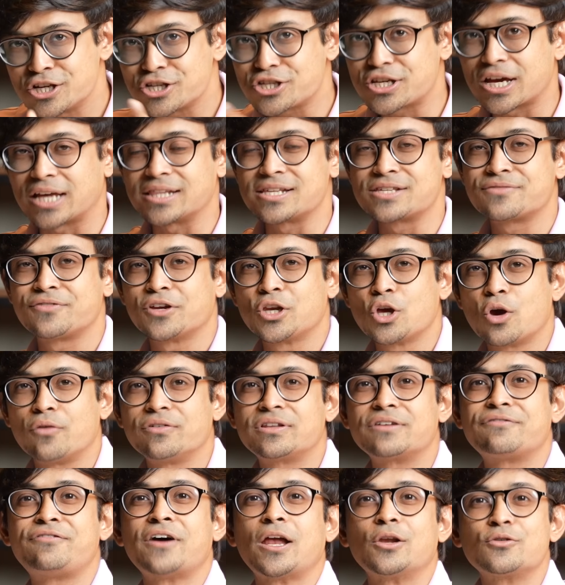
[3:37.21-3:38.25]
Share this video
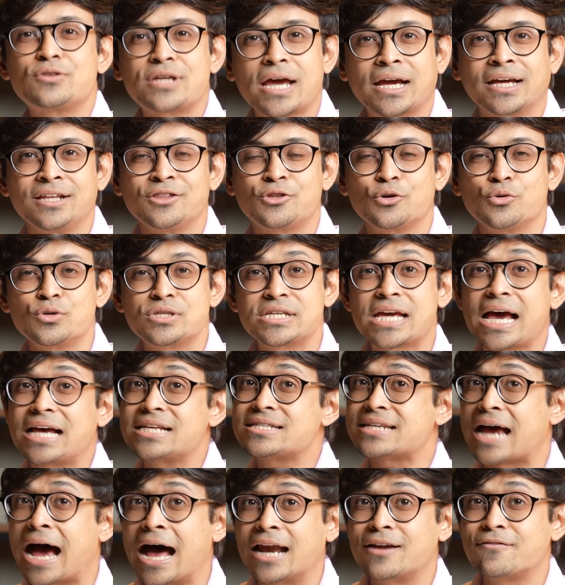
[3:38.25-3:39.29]
with a fellow tech
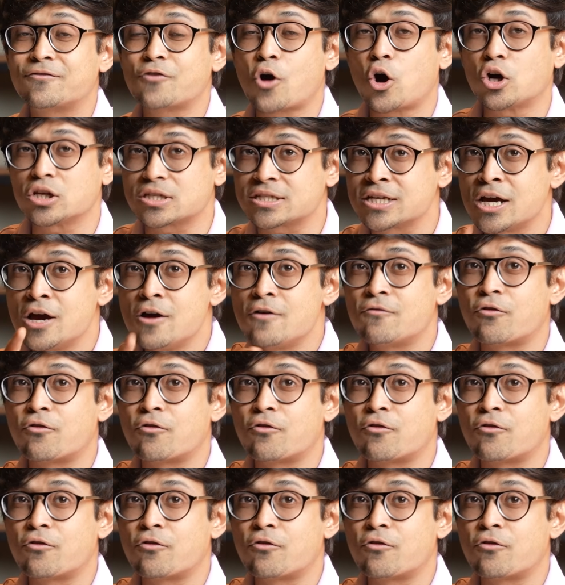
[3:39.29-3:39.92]
enthusiast and of course,